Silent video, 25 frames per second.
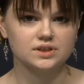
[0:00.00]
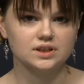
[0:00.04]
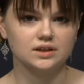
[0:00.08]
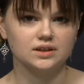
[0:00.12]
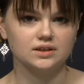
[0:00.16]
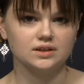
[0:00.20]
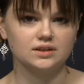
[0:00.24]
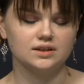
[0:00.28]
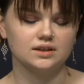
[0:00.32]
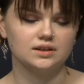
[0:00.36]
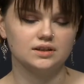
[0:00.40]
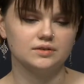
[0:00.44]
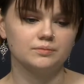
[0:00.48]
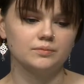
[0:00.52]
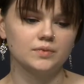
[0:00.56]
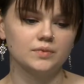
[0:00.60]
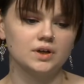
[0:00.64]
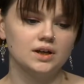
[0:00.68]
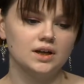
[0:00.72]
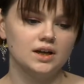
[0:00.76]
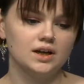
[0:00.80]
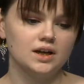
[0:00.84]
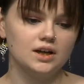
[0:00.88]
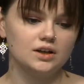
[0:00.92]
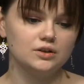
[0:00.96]
And
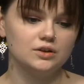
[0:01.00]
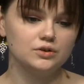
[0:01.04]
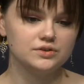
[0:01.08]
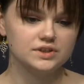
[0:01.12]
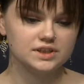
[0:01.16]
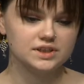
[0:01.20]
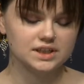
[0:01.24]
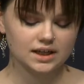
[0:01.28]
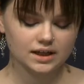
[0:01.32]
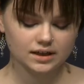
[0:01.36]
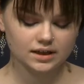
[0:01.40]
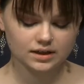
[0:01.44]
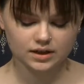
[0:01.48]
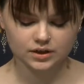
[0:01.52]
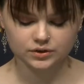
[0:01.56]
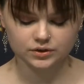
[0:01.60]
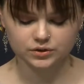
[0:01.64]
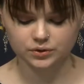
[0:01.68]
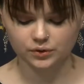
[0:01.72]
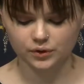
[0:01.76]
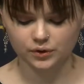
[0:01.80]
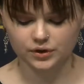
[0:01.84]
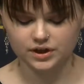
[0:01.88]
all these